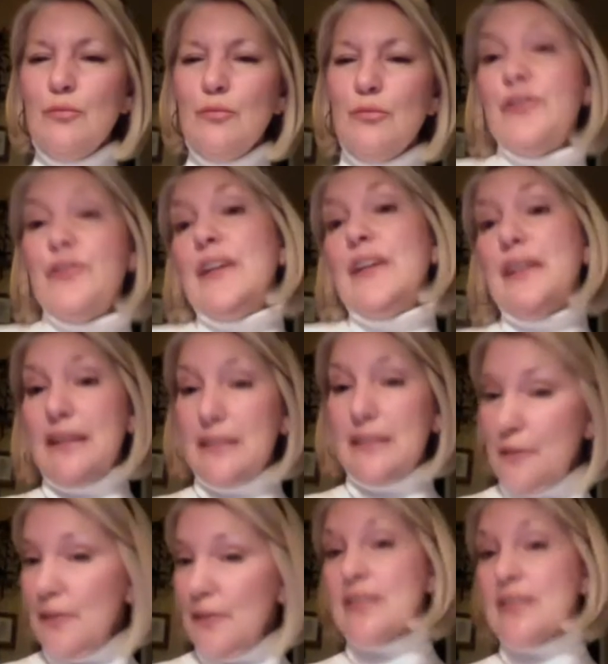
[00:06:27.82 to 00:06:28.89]
feeling
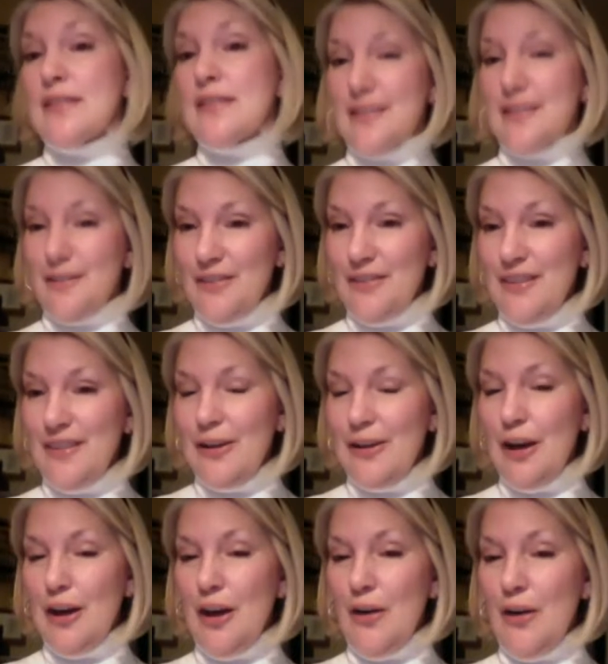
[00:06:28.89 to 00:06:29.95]
defensive.
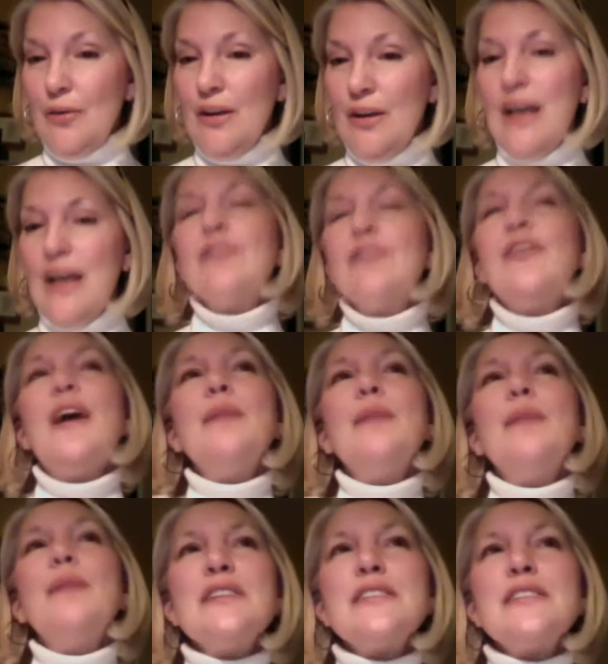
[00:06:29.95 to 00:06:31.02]
If
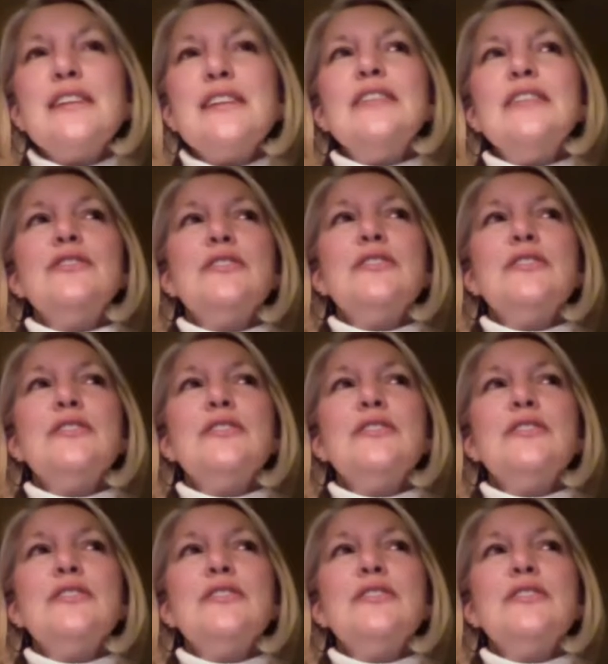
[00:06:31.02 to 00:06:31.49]
I'm listening,